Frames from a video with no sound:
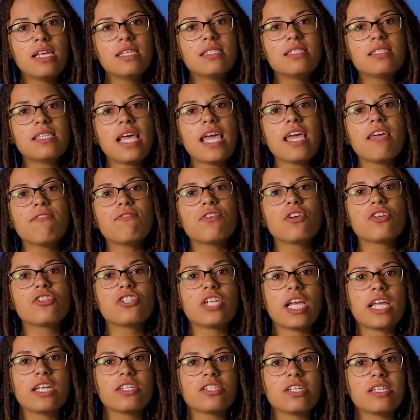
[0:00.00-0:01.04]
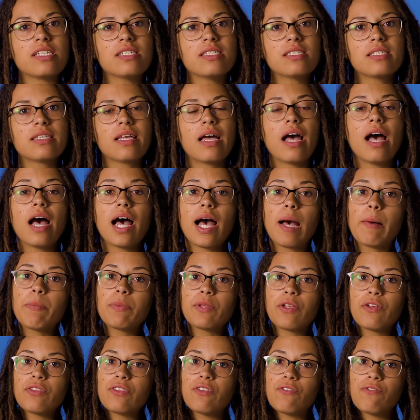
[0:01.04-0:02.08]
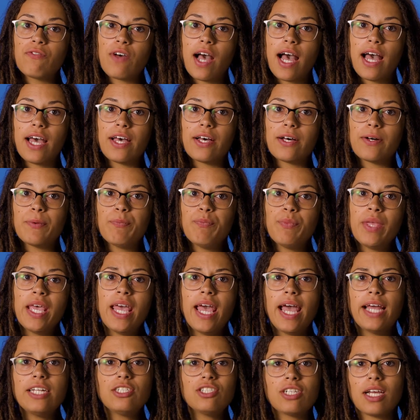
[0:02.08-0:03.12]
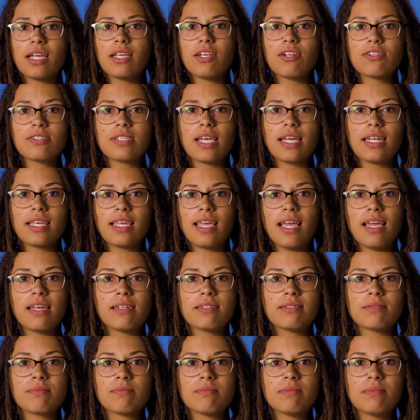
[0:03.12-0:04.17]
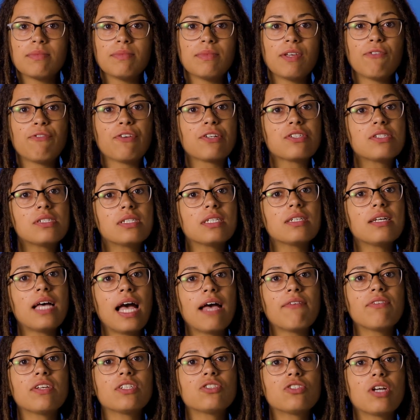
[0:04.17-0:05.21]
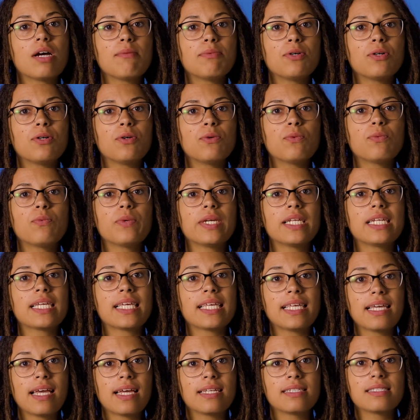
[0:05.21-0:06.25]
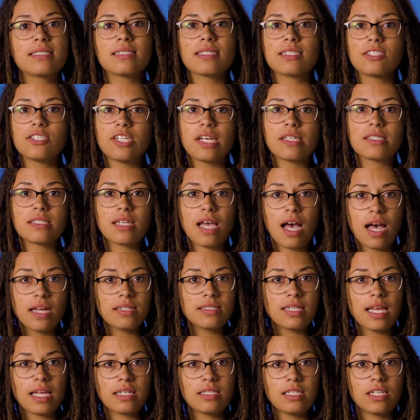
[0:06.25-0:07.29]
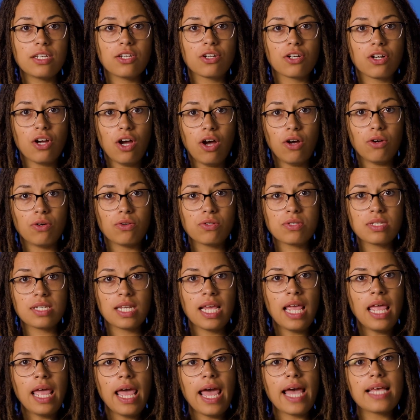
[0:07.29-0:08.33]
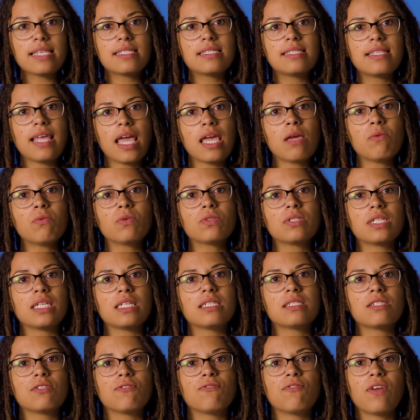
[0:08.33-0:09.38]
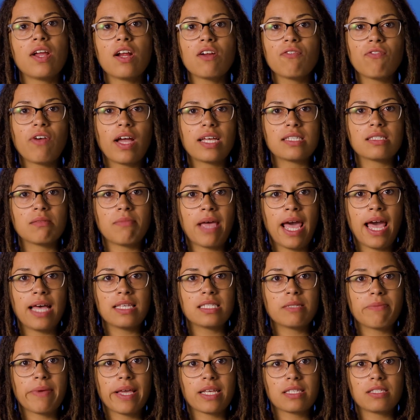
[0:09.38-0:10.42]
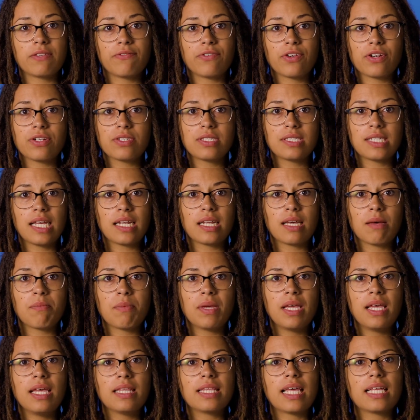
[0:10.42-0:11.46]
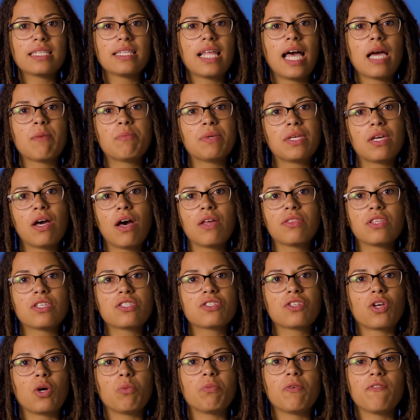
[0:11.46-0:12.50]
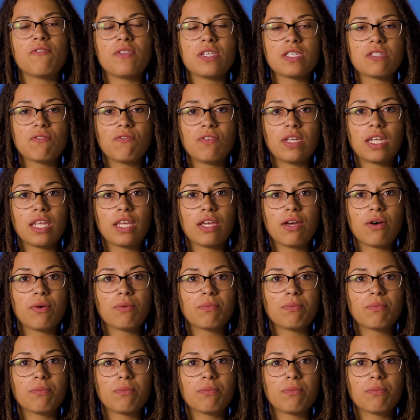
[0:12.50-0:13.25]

save your changes, upload the file, and check your site again. If you're still having trouble, we'd again suggest contacting your host as they will need to verify some aspects of your setup that lie beyond the scope of this video.